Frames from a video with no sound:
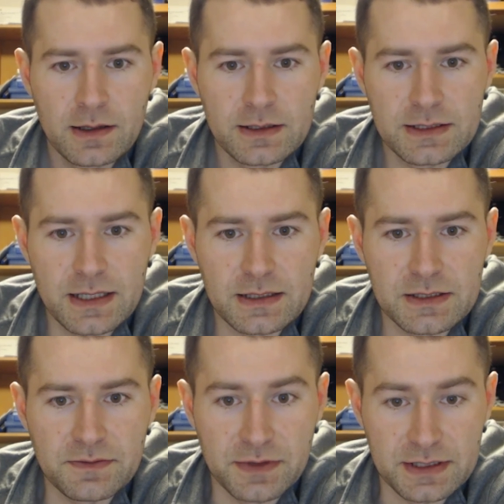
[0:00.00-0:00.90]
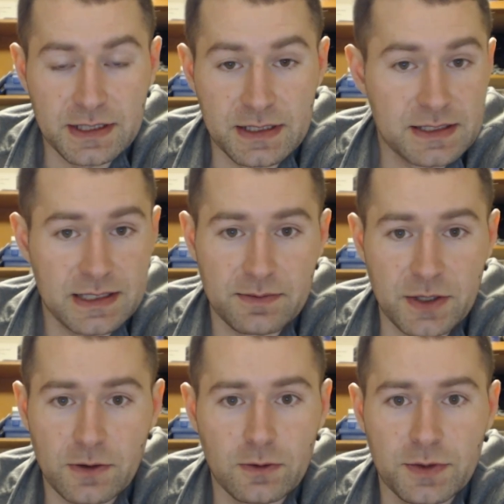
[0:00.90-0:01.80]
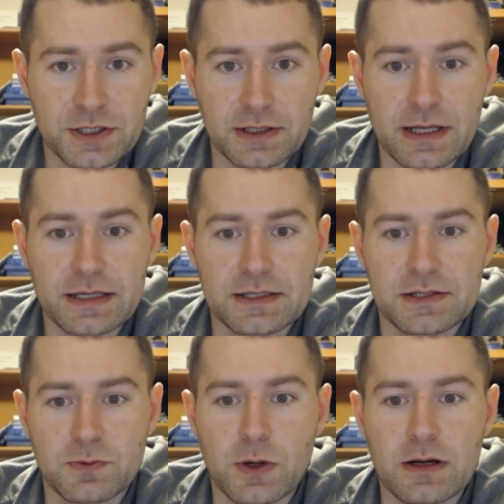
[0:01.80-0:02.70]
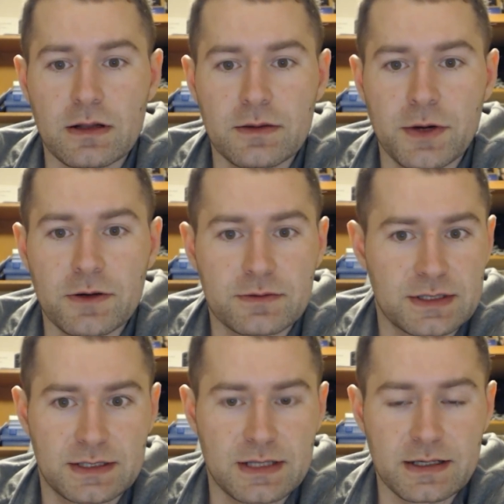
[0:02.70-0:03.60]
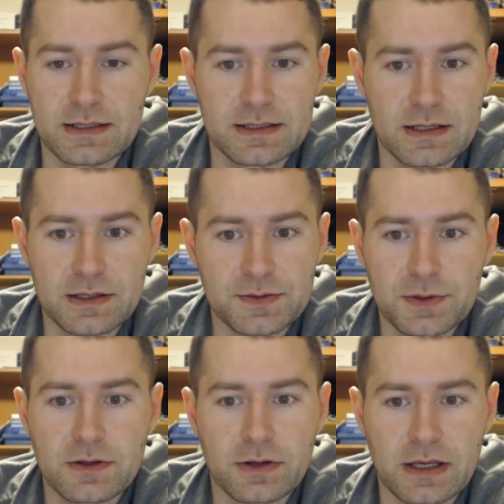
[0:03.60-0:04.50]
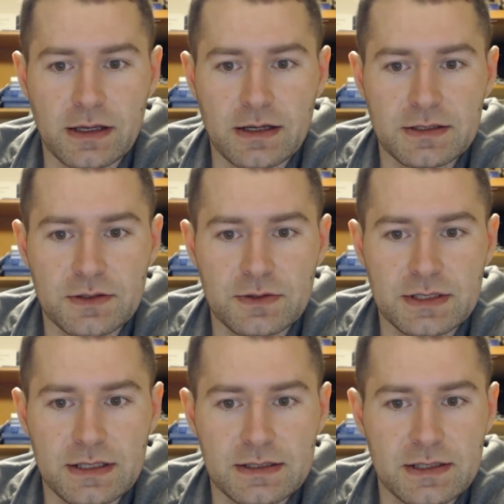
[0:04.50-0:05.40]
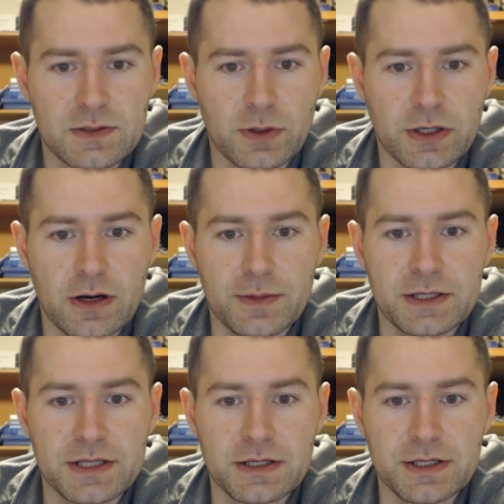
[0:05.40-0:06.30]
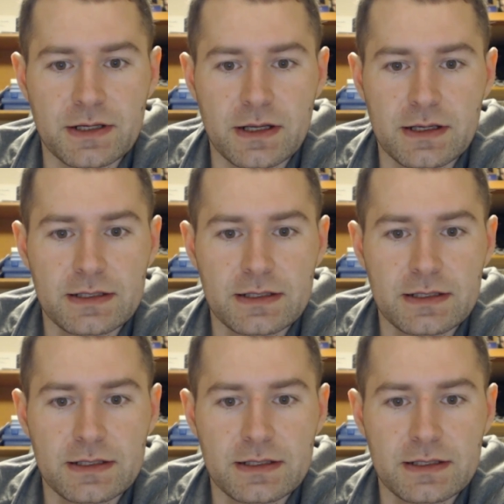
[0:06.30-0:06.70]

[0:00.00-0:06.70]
He says of this, he sent me a whole bunch of links as well about studies that he's been looking at. So it says, this one caught my attention.